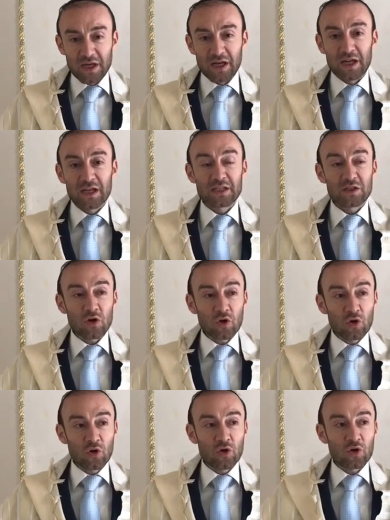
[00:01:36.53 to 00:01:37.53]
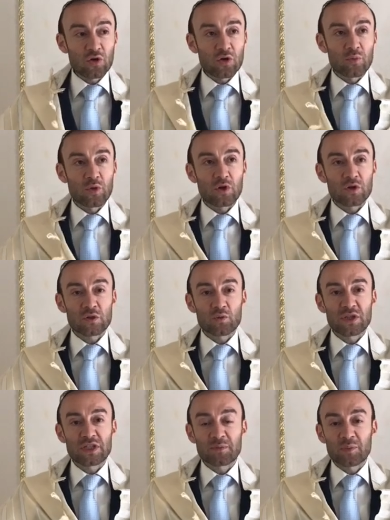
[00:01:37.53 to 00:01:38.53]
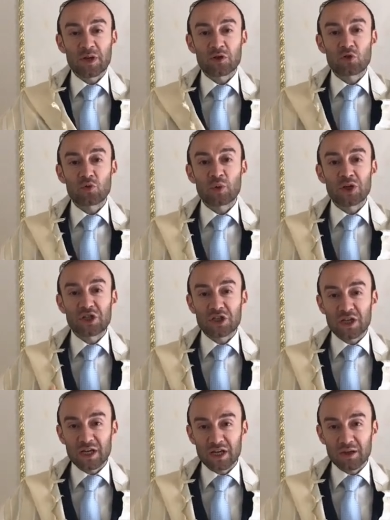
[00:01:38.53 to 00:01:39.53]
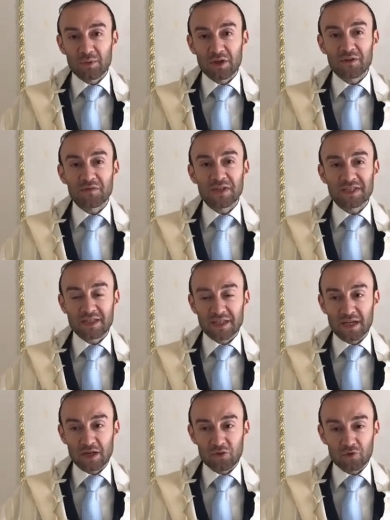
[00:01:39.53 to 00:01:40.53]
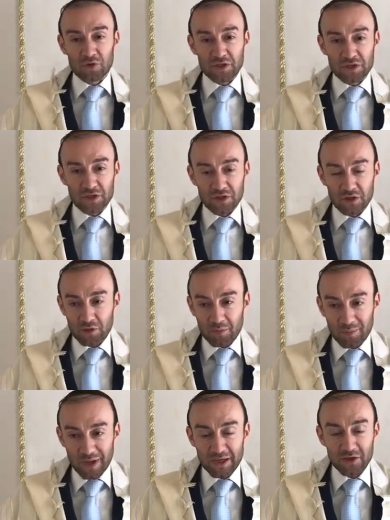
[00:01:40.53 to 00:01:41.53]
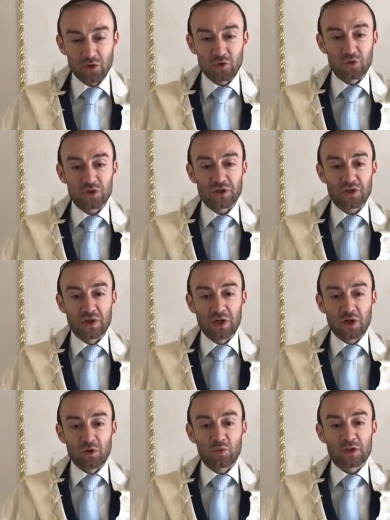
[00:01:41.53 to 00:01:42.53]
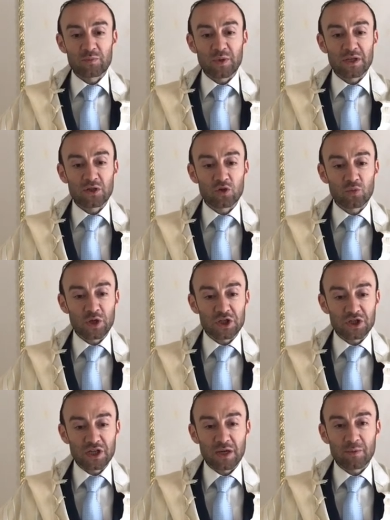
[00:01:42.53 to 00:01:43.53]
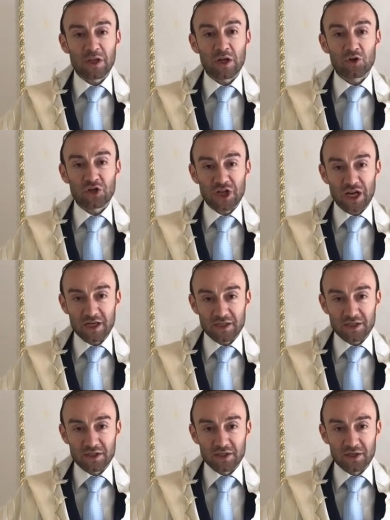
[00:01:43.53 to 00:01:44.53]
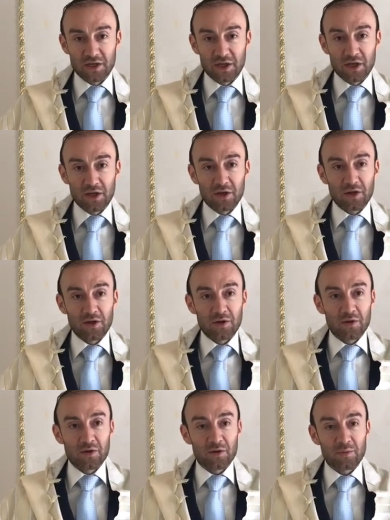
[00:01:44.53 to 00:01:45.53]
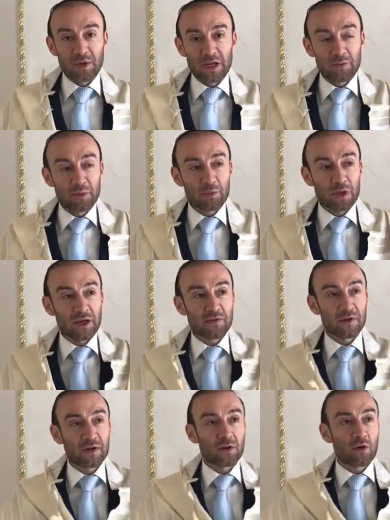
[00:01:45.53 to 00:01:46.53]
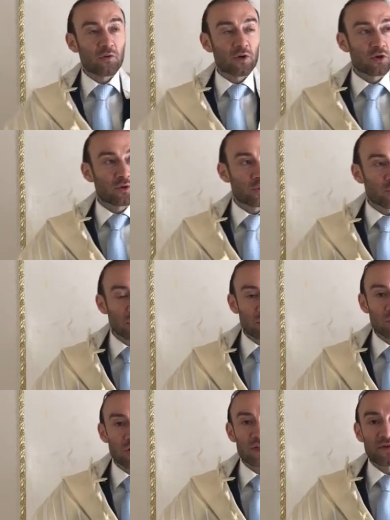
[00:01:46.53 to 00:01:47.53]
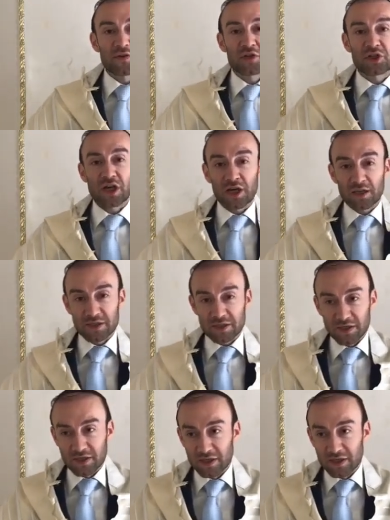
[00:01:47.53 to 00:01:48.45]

And it's all because we spend too much time investigating to this bad news. We spend too much time on our chats. Many people have uh, over 20, 30 different chats.